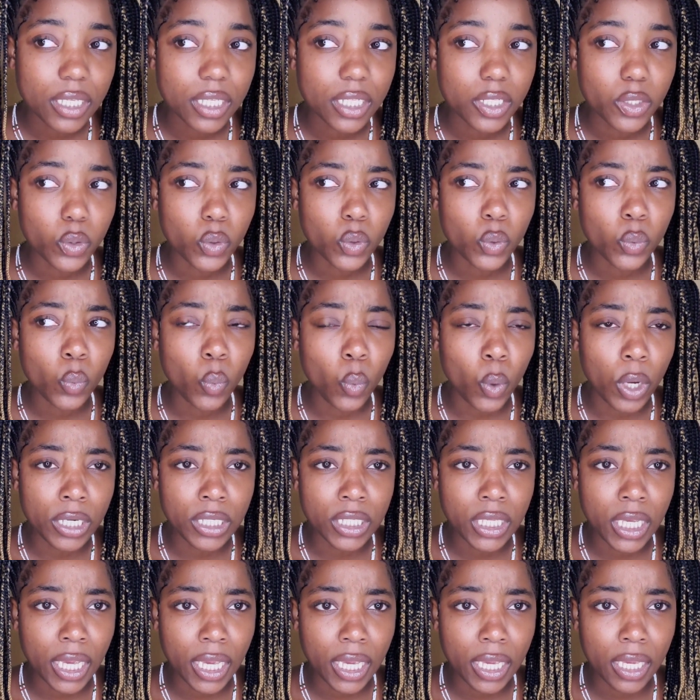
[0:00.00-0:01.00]
you know
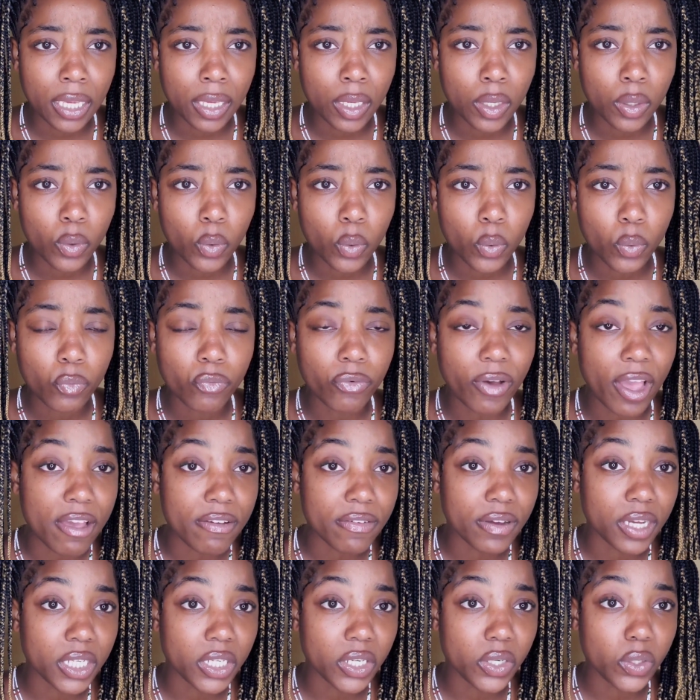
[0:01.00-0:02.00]
1k
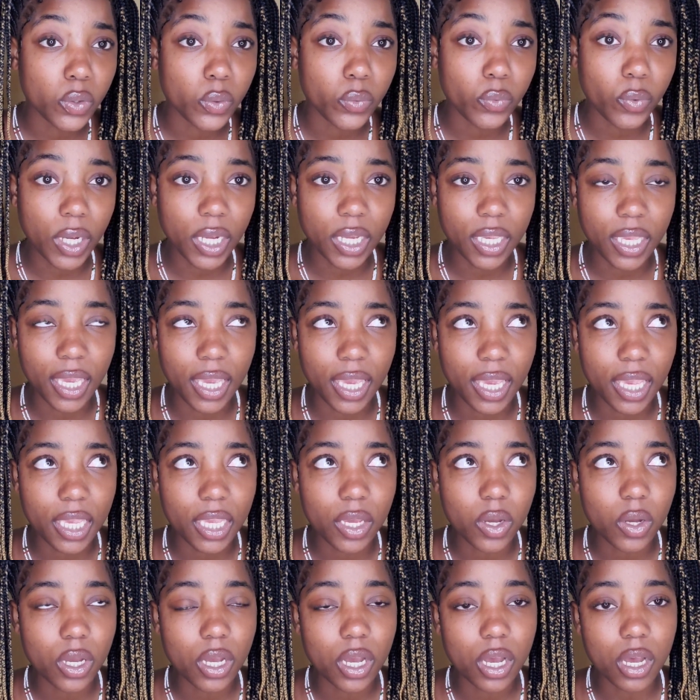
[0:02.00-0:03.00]
500 or 1k
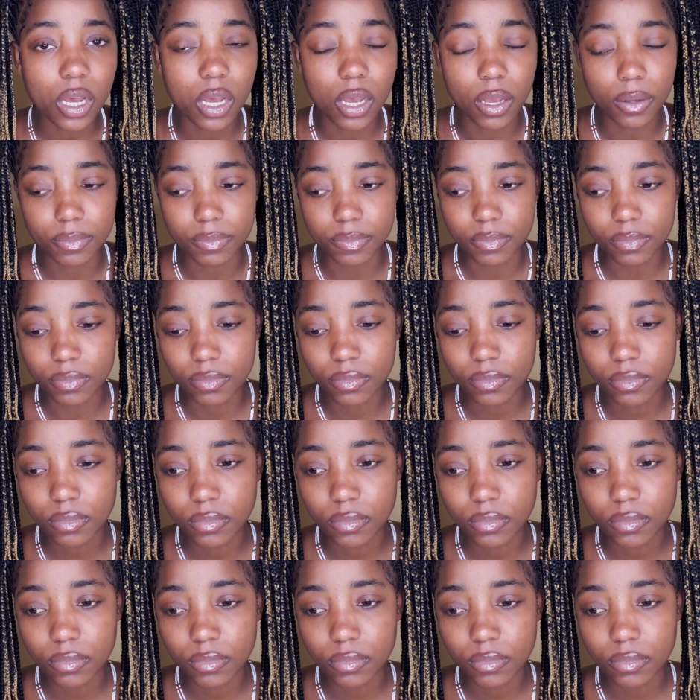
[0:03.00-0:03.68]
um